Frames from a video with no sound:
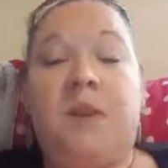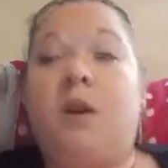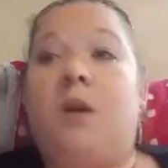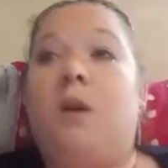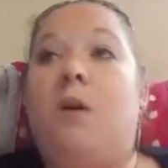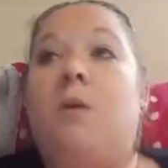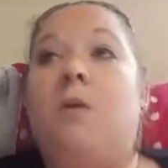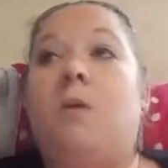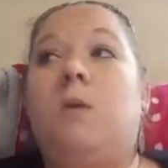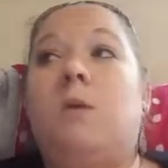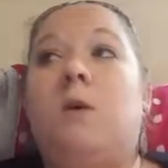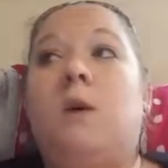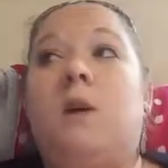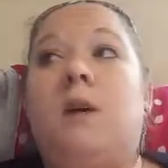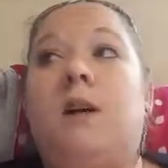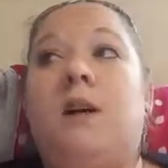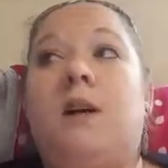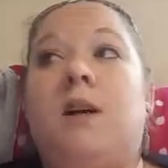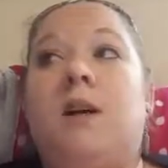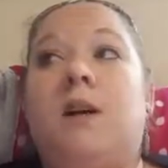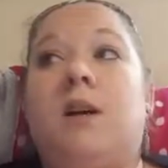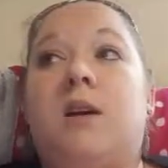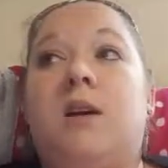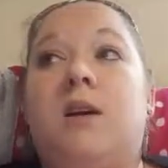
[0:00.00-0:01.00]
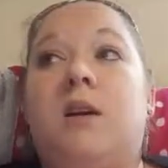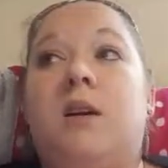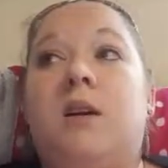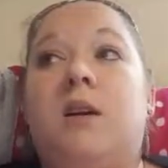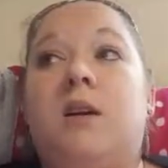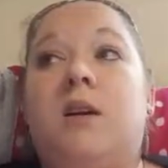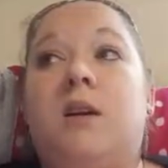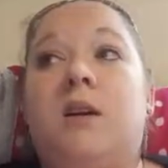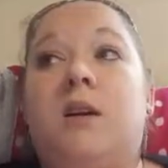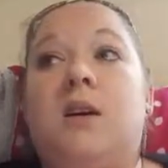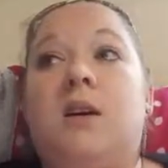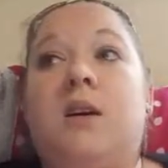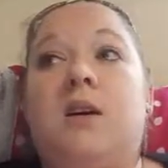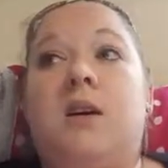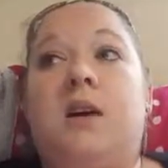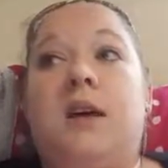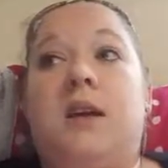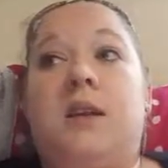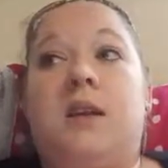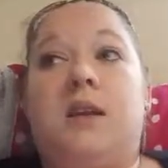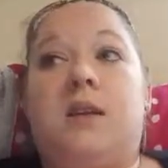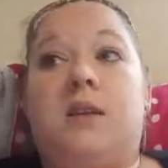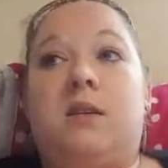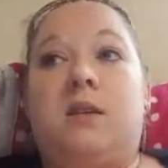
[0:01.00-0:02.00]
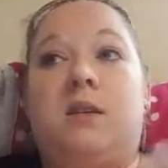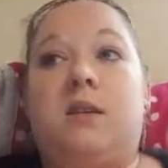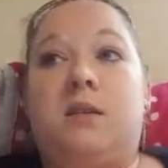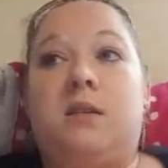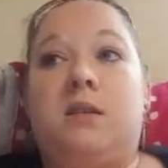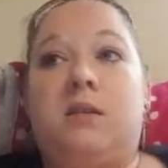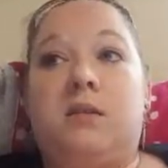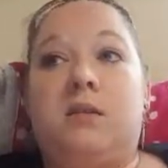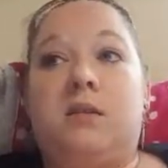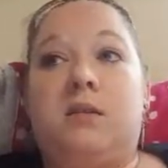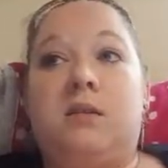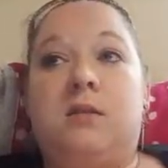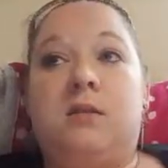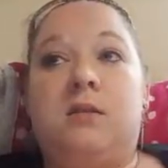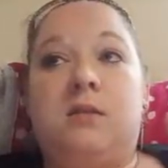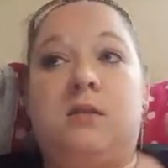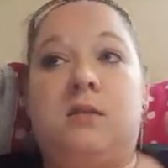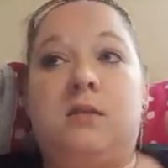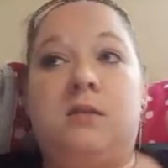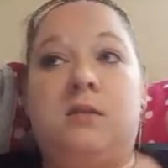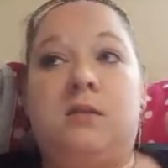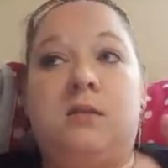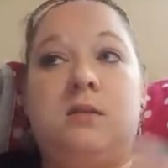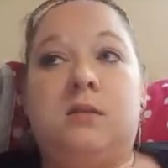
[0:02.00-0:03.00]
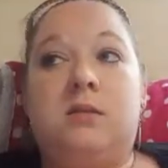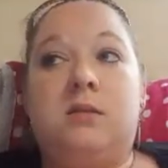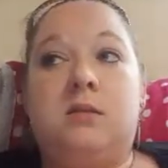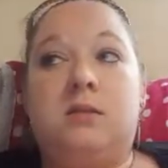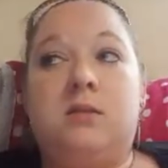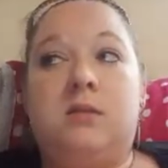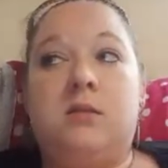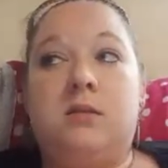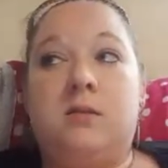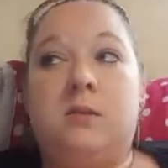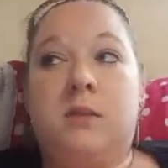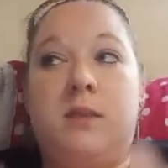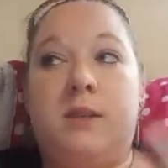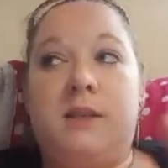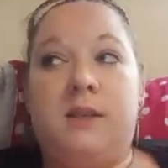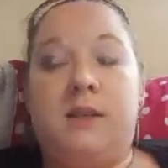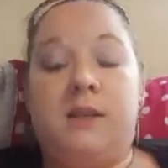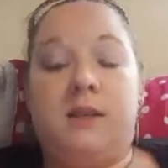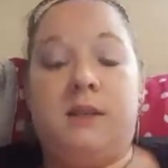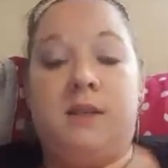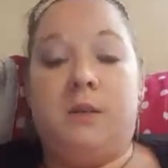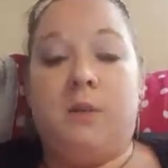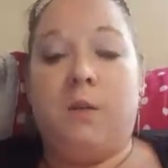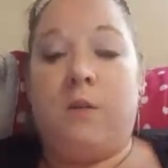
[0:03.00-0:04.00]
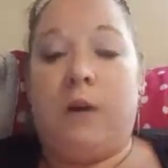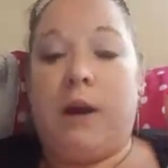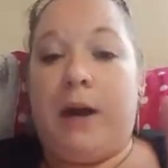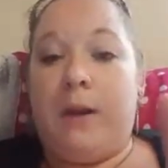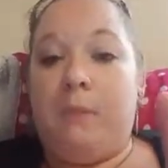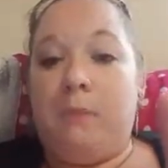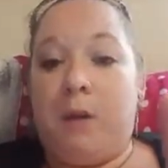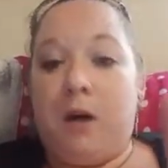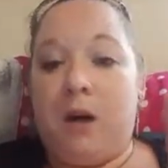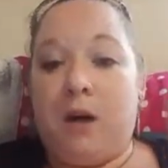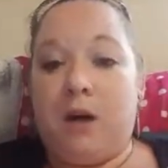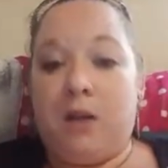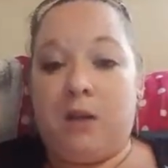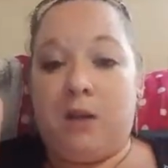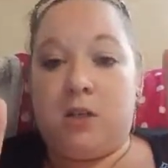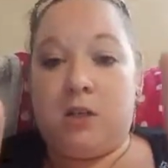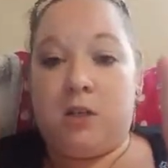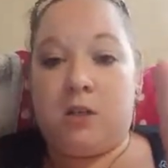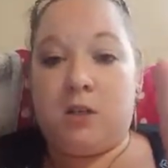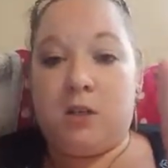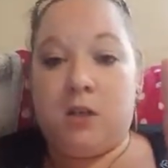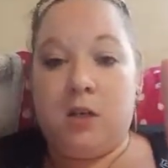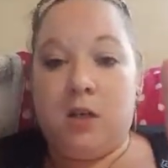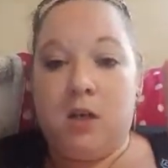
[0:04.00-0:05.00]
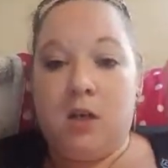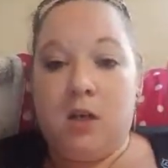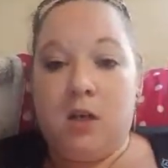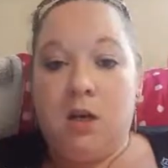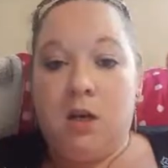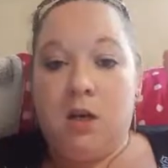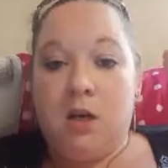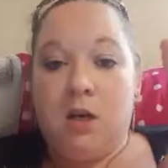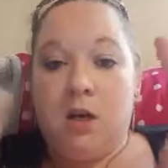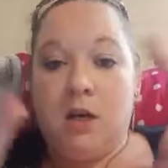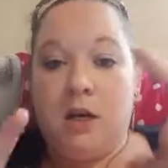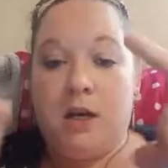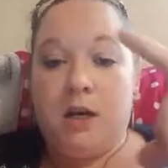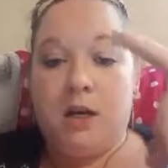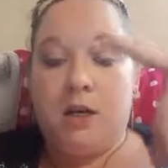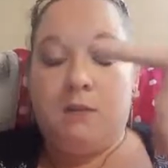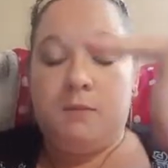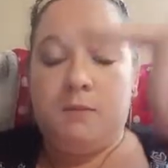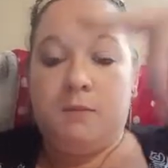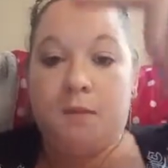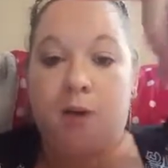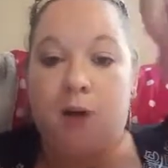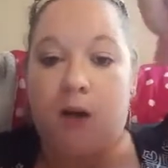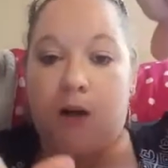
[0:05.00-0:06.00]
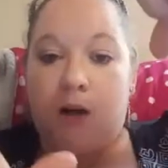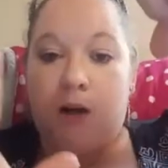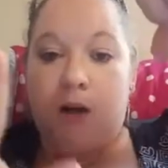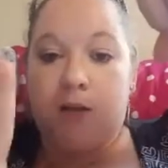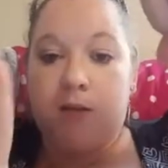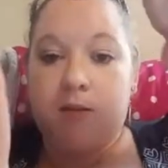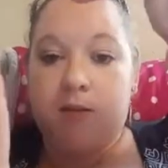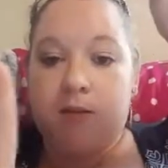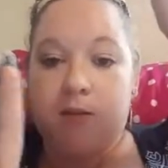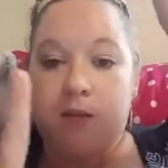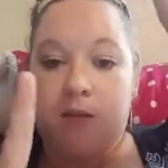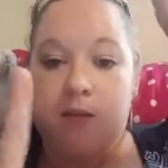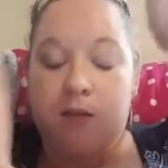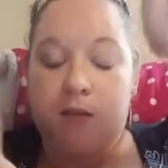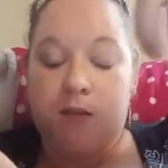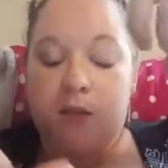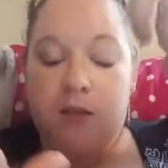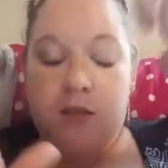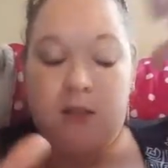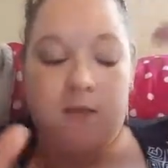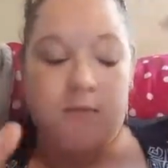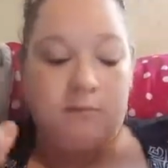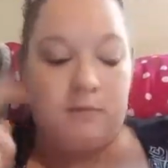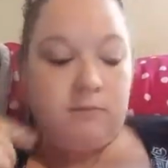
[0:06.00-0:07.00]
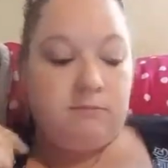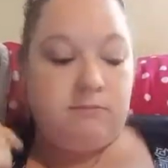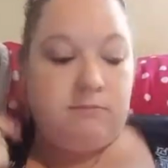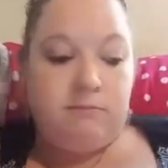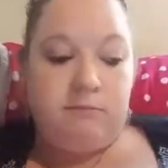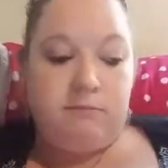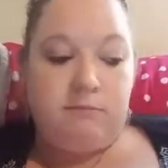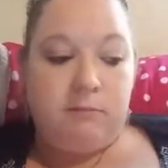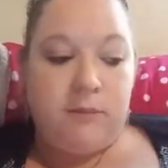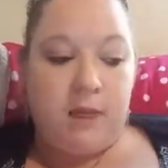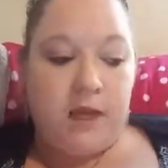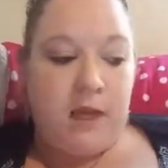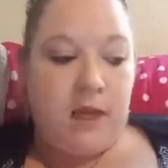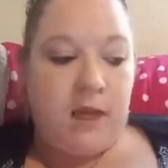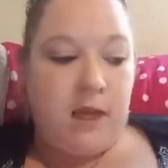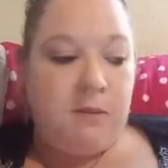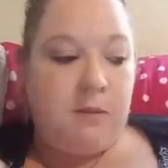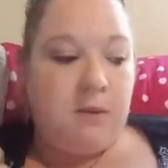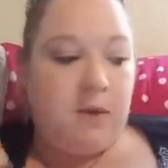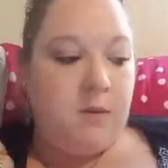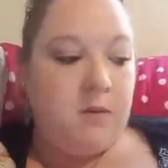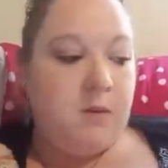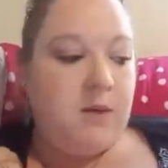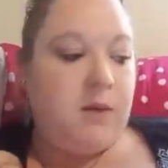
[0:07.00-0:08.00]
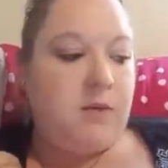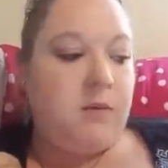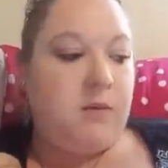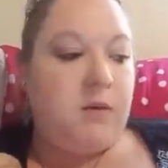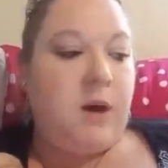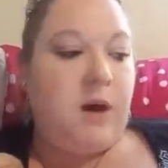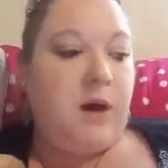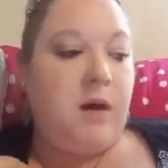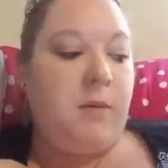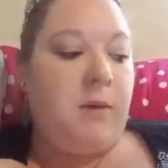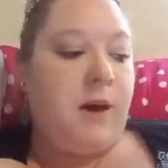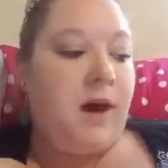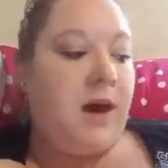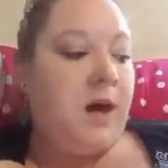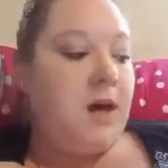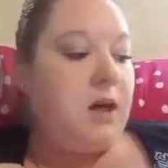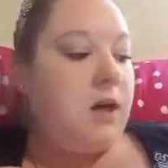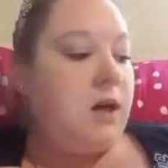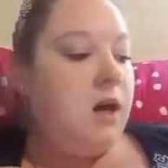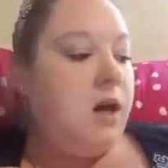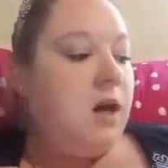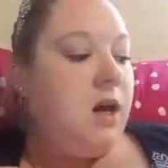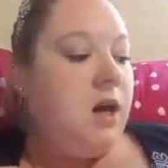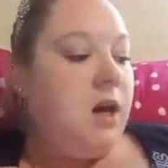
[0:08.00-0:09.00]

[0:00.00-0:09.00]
or like the little, what is it, the Y Posh cards that they came out with a while back.